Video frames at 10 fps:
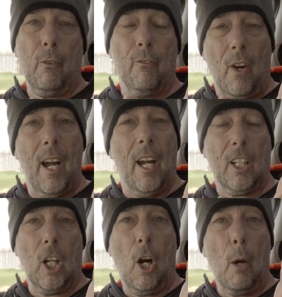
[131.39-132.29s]
via a
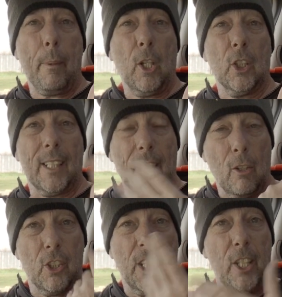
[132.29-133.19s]
car because they
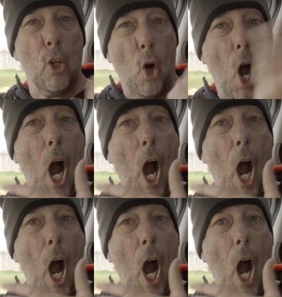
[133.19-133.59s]
don't see your